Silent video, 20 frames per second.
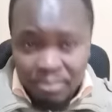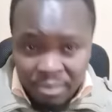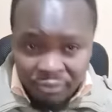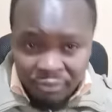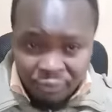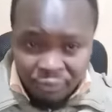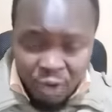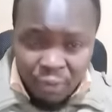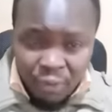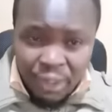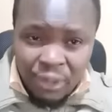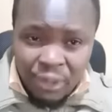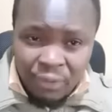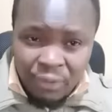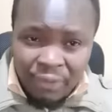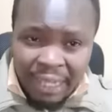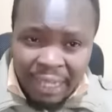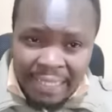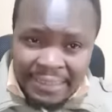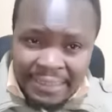Before we
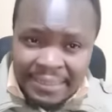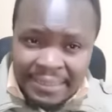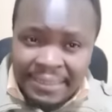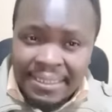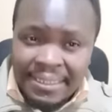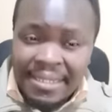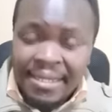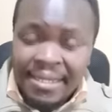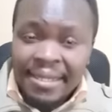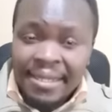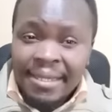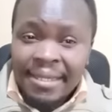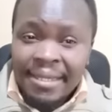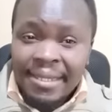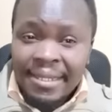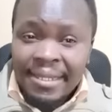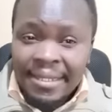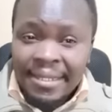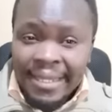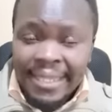do that,
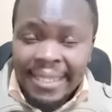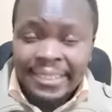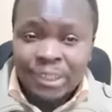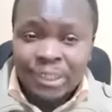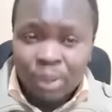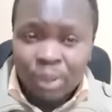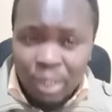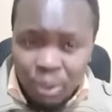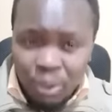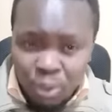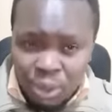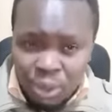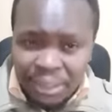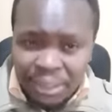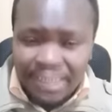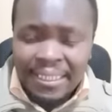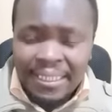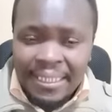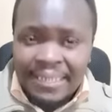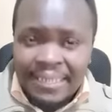in case you are
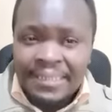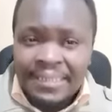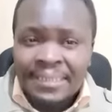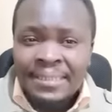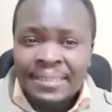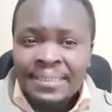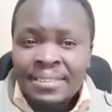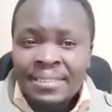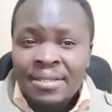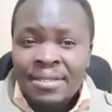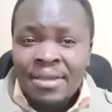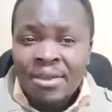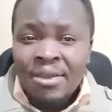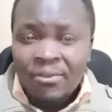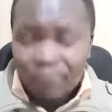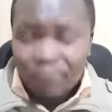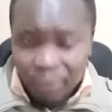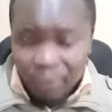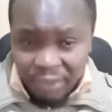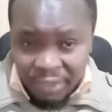watching us
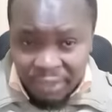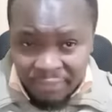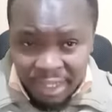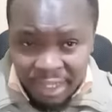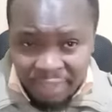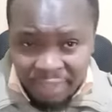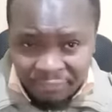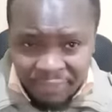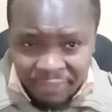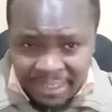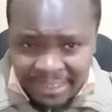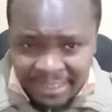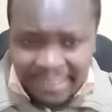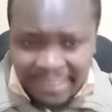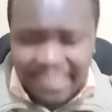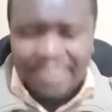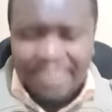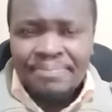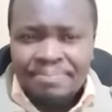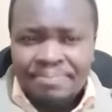for the very first
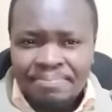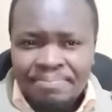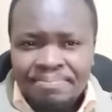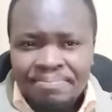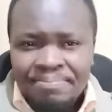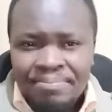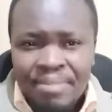time,